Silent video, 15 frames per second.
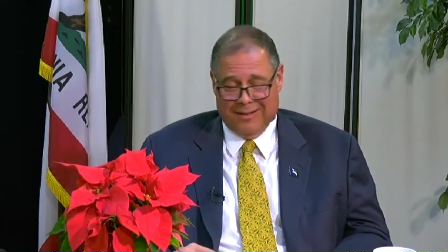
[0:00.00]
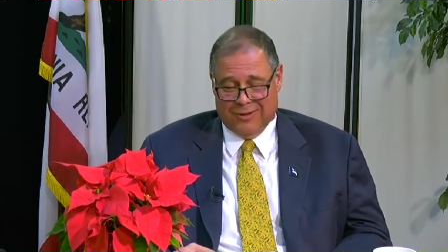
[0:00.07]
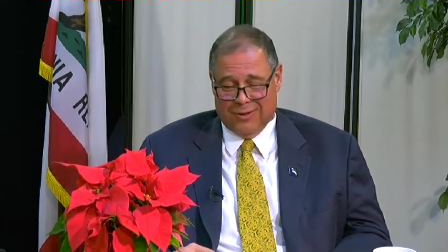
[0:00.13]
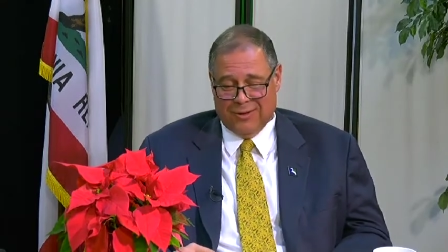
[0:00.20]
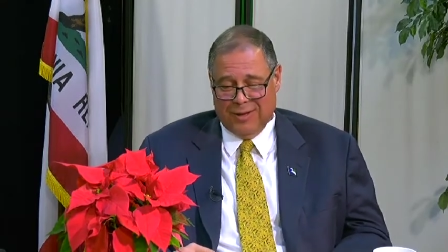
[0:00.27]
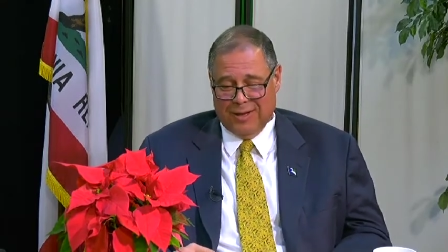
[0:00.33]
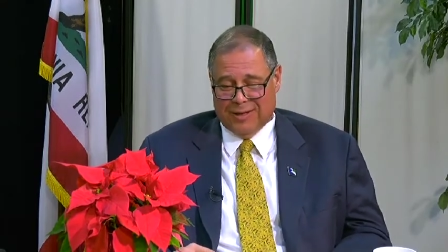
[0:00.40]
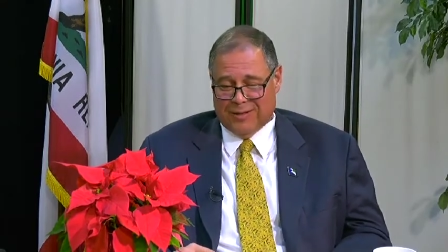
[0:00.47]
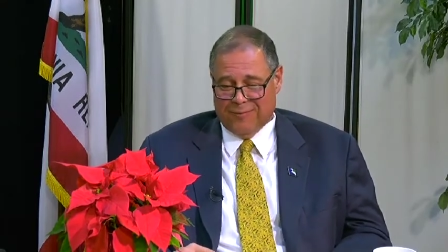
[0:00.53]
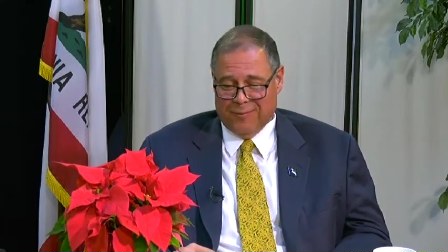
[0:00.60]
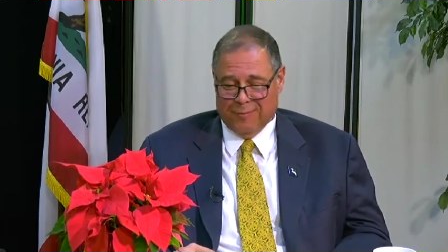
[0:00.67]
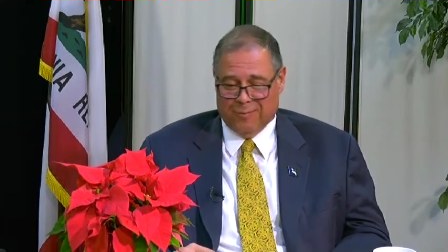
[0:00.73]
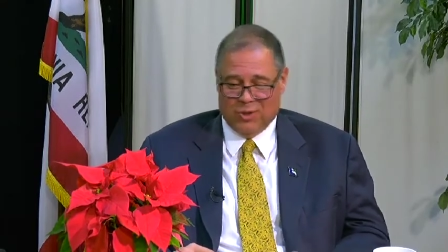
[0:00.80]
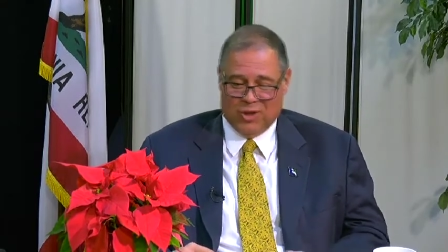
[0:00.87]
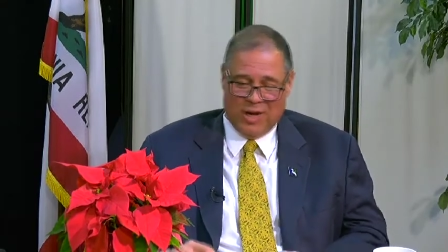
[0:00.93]
took a lesson
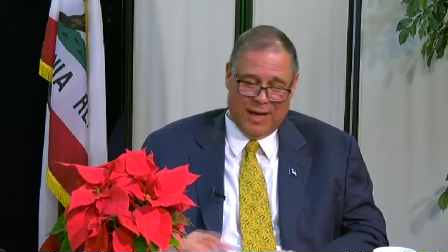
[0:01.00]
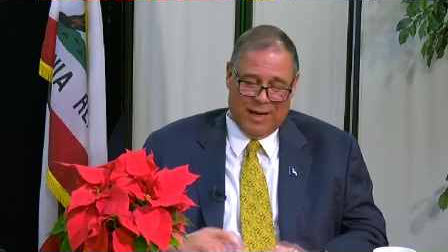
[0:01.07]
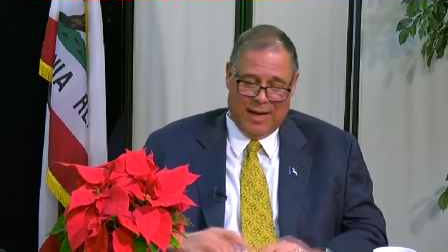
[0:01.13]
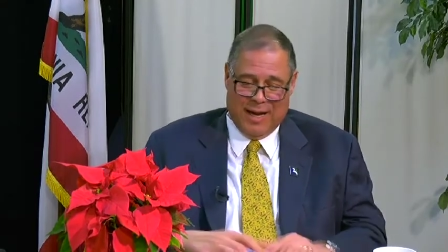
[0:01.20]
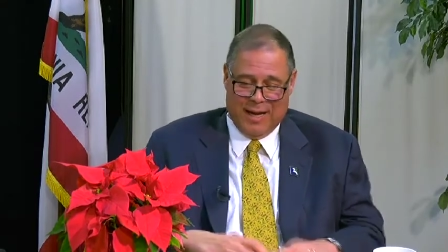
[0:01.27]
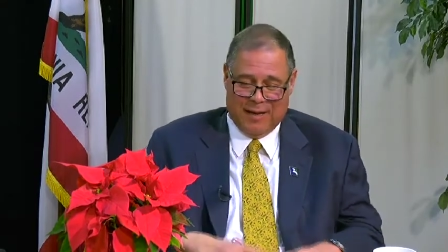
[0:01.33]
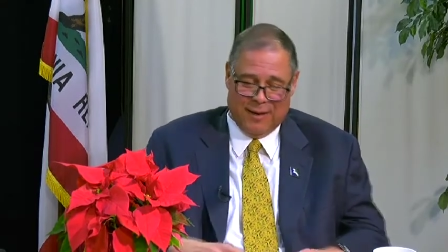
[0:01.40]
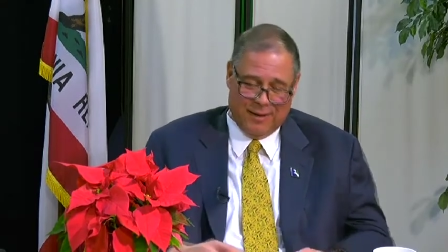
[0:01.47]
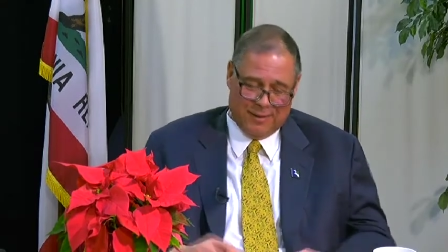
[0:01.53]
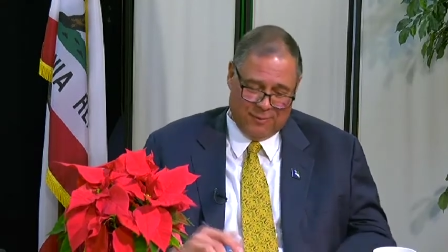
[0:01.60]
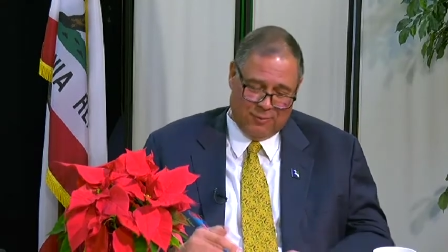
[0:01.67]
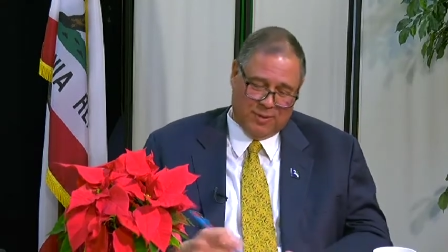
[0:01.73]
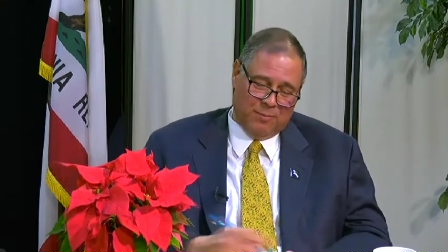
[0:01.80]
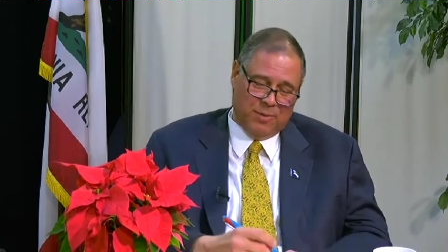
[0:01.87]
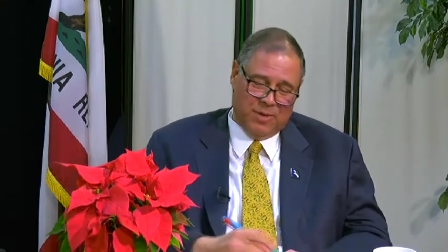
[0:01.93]
from John Hancock. There
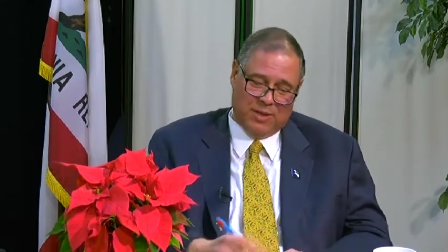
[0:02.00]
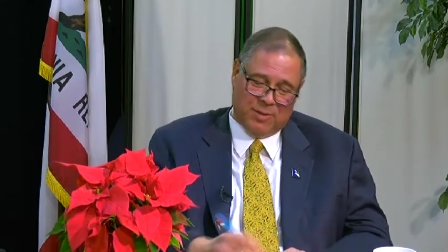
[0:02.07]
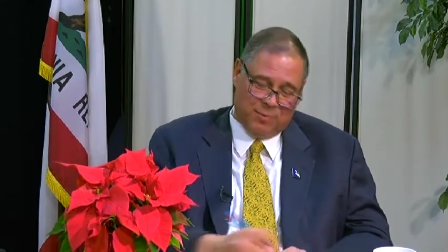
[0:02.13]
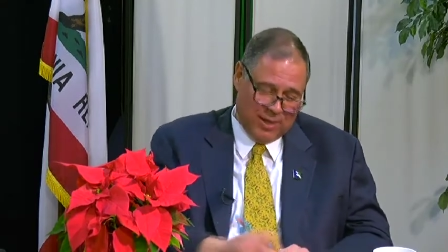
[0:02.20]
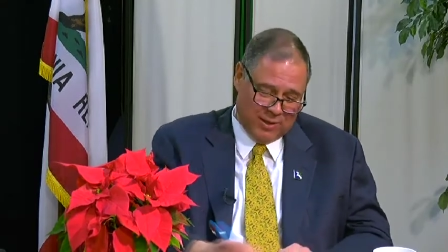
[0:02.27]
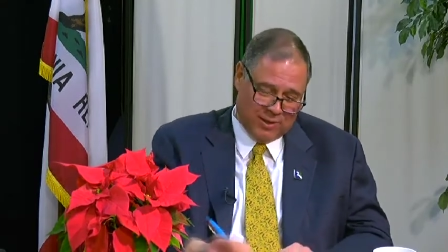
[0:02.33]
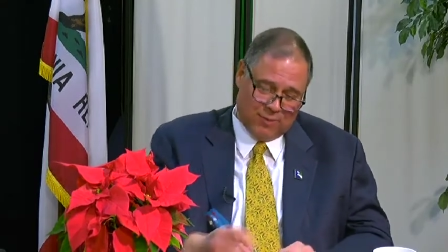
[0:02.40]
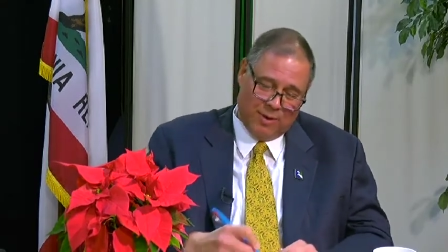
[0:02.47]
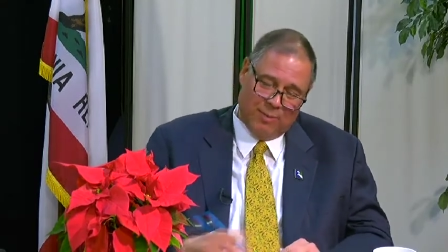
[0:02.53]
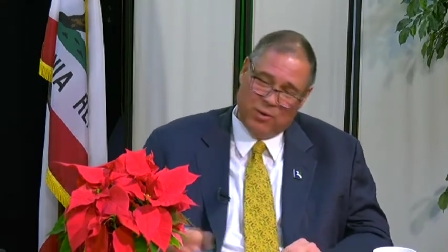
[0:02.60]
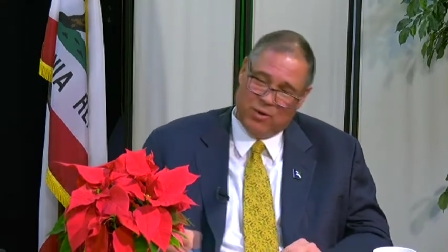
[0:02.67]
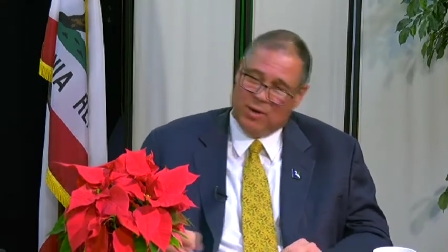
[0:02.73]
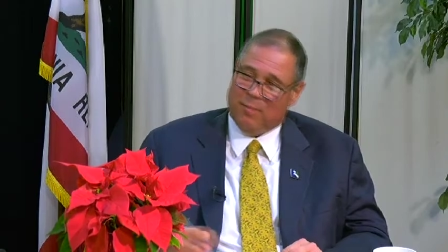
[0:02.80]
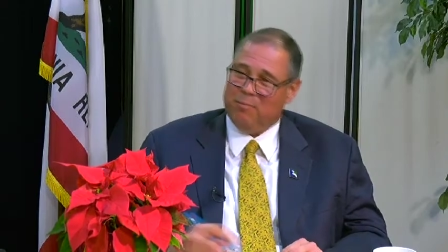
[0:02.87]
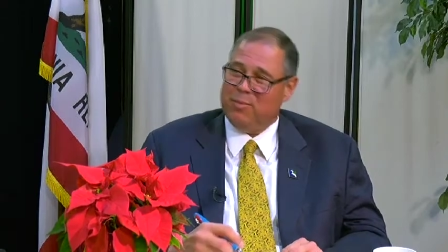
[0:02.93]
was a big space, so I
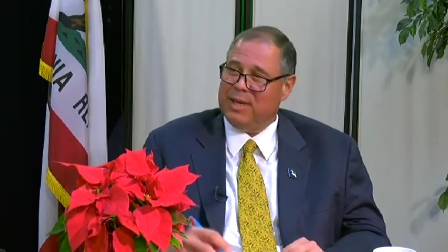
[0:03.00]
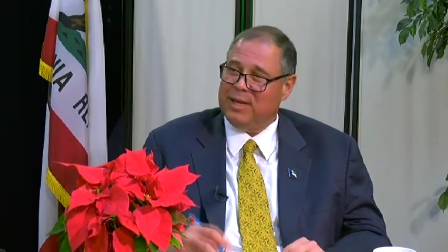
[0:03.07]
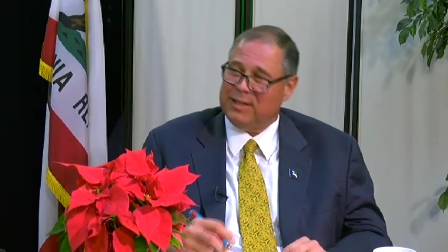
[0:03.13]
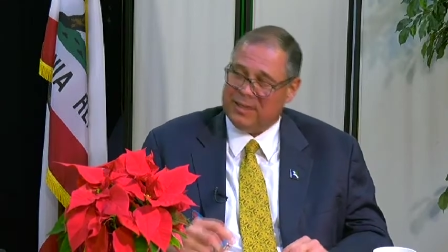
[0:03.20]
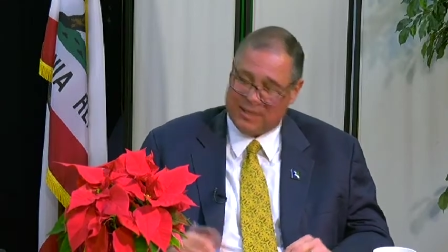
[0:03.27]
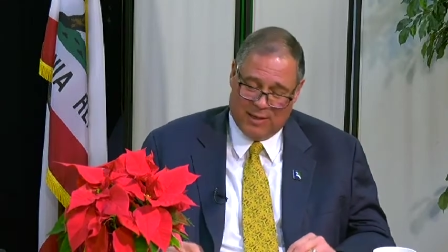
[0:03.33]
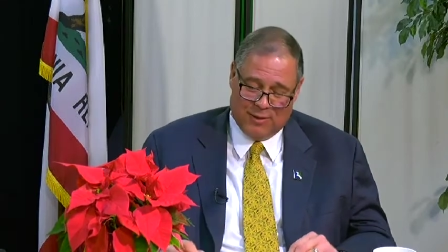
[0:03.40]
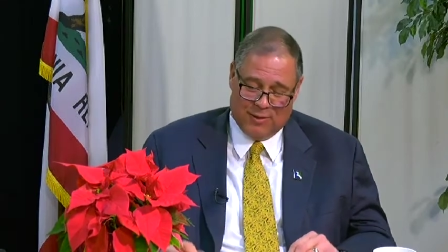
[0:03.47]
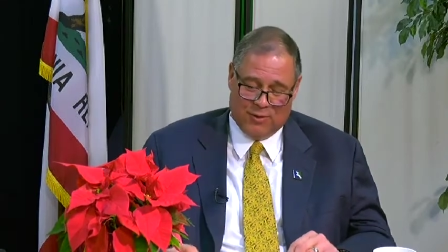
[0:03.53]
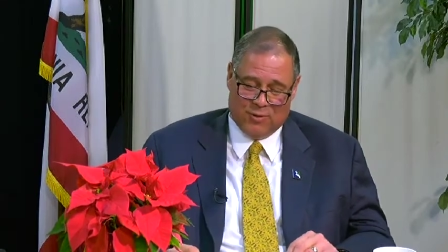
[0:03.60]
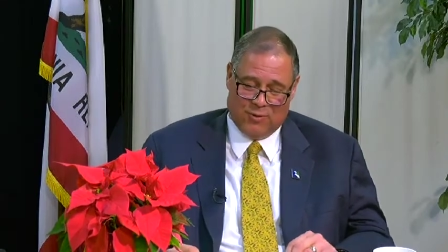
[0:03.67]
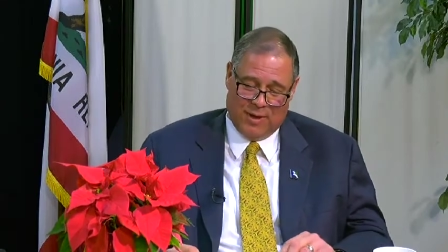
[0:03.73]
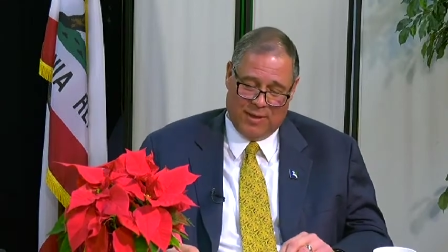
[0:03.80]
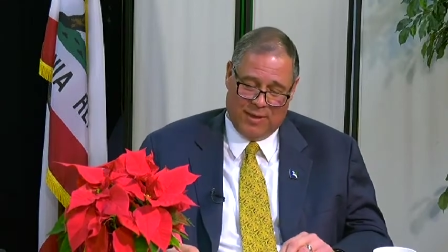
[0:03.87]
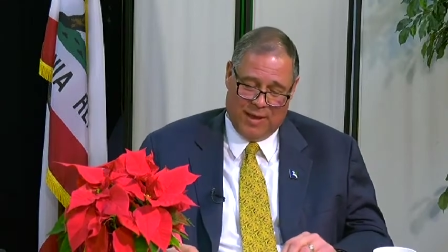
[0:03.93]
put a big
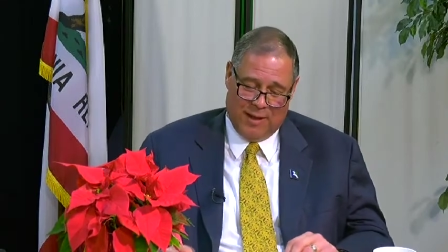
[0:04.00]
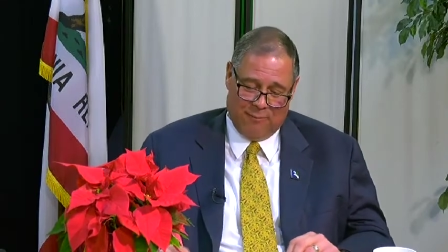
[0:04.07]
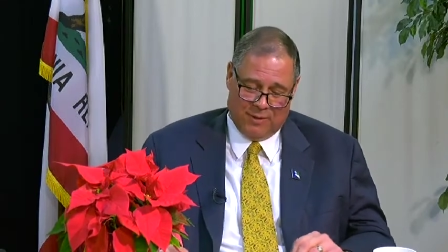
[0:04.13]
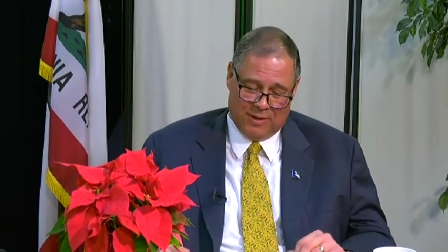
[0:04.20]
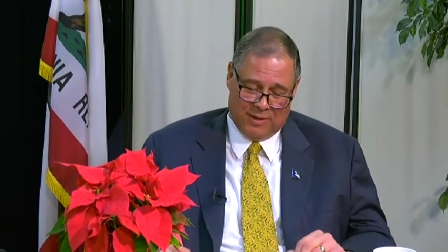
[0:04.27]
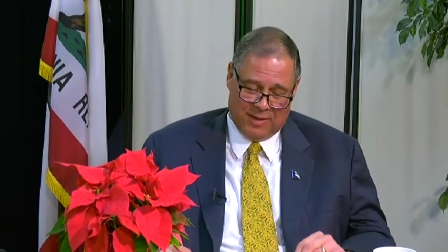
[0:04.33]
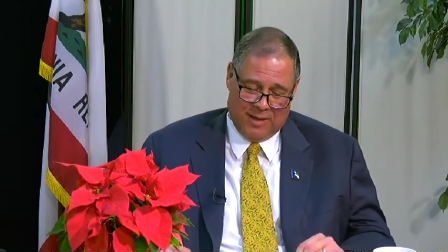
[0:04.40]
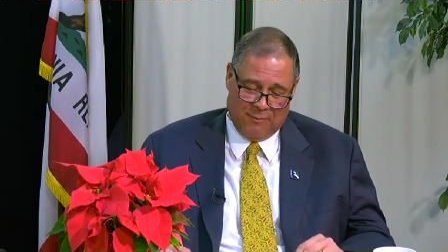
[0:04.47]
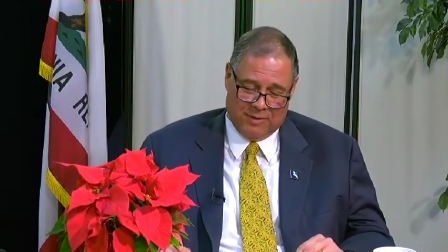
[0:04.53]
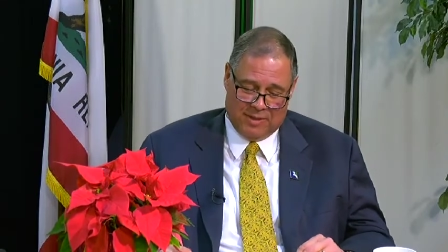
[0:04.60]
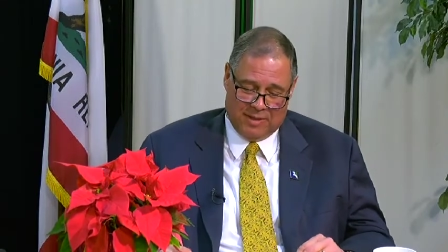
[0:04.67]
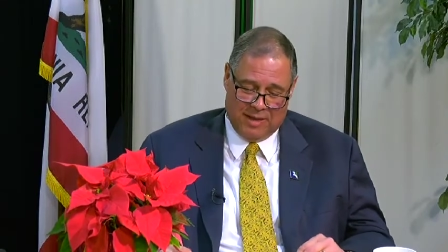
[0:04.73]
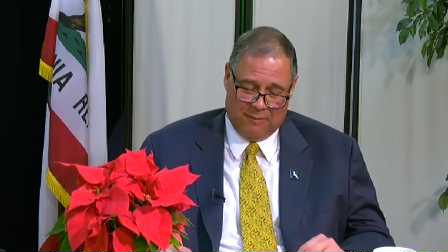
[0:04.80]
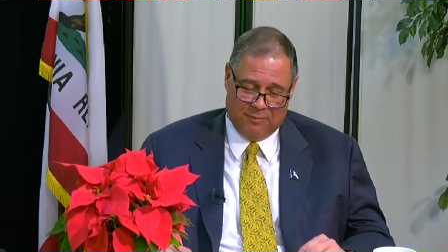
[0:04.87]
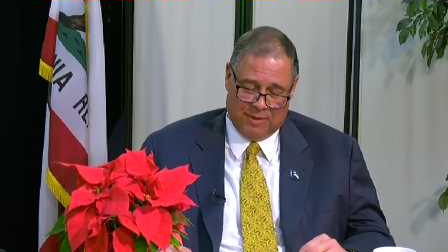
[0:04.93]
signature on that one because that
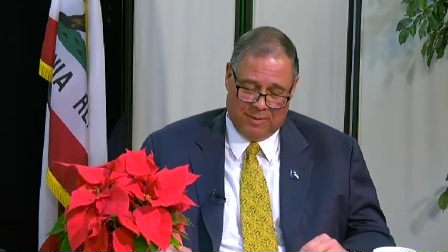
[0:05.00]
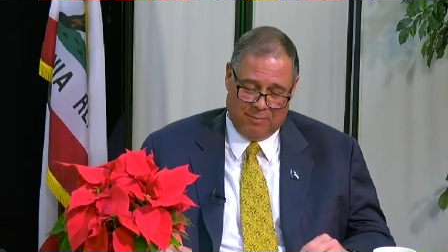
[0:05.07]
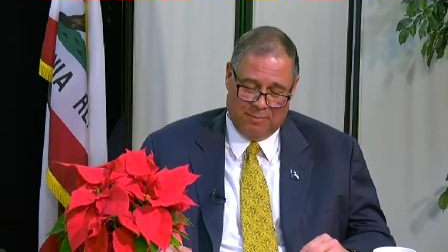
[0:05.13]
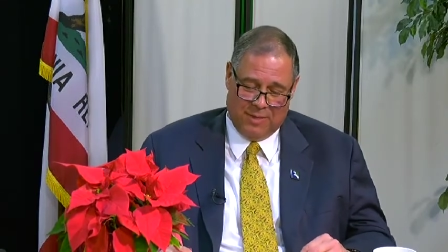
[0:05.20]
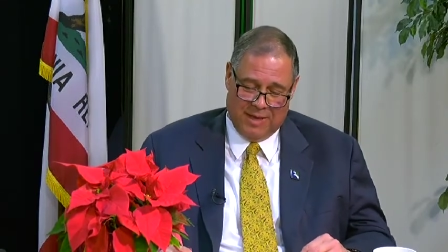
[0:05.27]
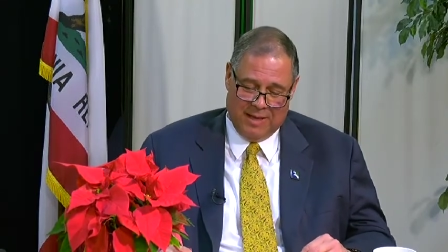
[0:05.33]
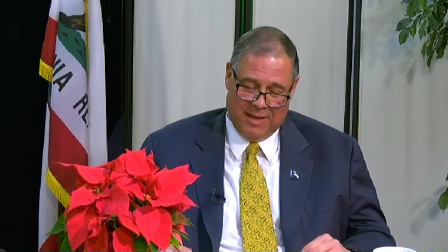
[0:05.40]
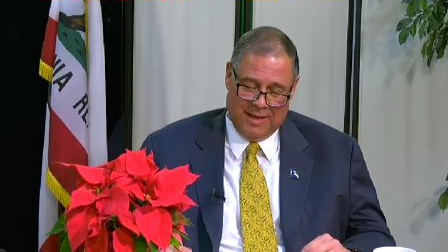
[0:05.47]
was, that, was a,